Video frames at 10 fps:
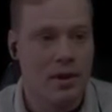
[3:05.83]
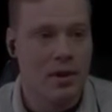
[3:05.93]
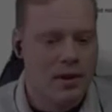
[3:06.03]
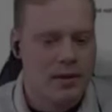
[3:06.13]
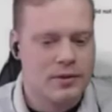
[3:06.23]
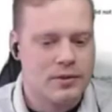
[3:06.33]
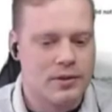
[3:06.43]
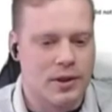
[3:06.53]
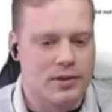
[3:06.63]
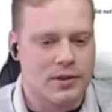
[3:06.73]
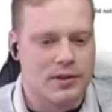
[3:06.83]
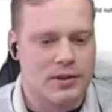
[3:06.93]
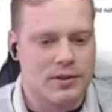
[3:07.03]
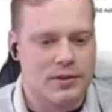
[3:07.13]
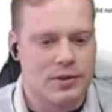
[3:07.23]
So let's
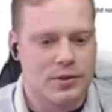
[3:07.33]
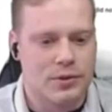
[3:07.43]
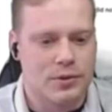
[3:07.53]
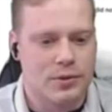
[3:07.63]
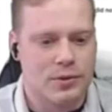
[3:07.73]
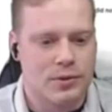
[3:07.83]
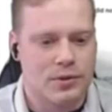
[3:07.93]
listen to